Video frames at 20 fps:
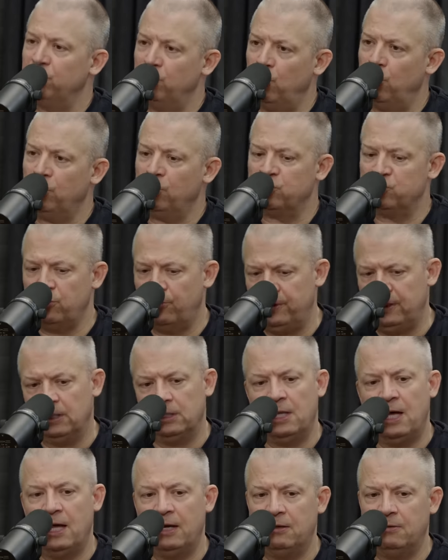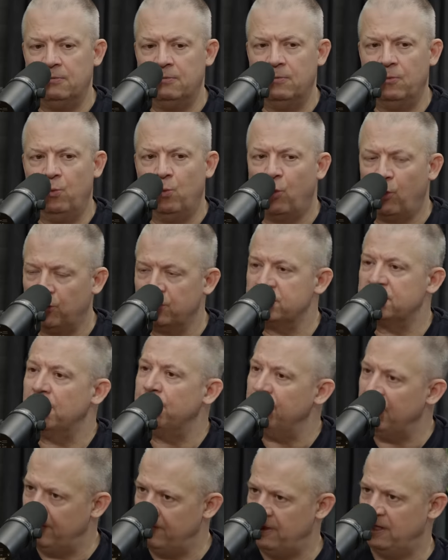lawyers would be a lot worse
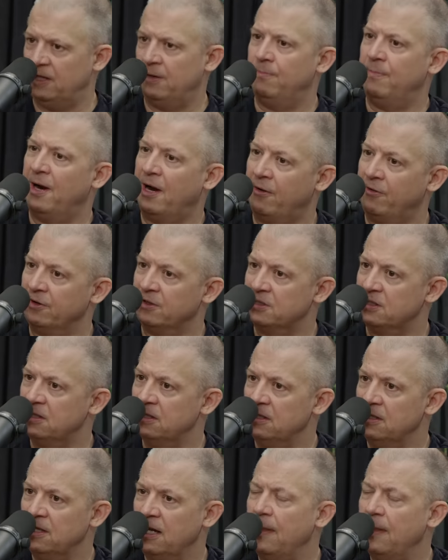than me being embarrassed.